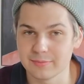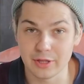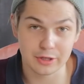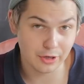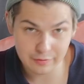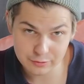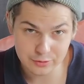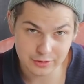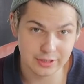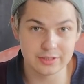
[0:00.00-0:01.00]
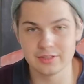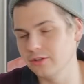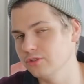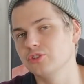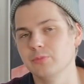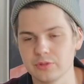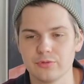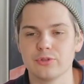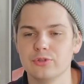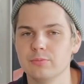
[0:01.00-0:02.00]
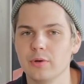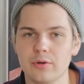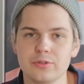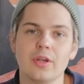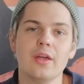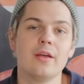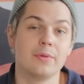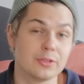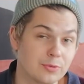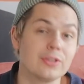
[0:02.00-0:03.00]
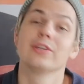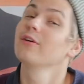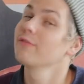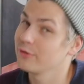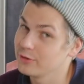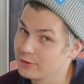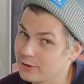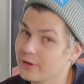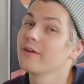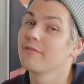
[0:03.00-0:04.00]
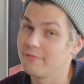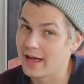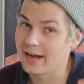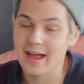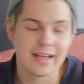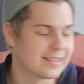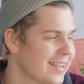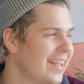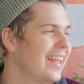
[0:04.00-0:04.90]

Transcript: them, be like, can I have two tortillas? And they'll assume it's for the two bowls, but it's really for your fat ass.